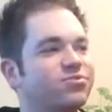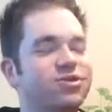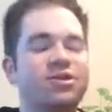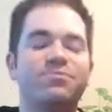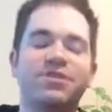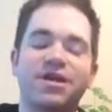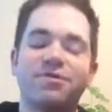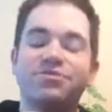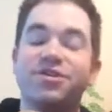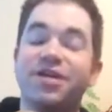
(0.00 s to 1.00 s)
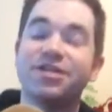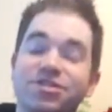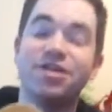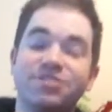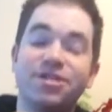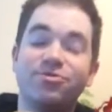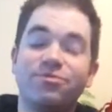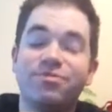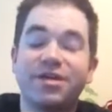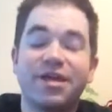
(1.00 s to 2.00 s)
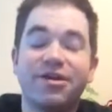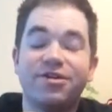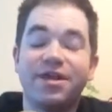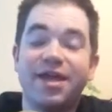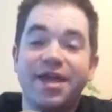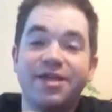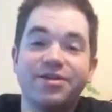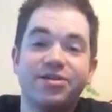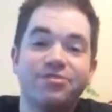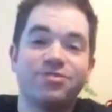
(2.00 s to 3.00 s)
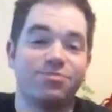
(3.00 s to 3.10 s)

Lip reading: we're going to pick, actually I say we pick out 8 notes,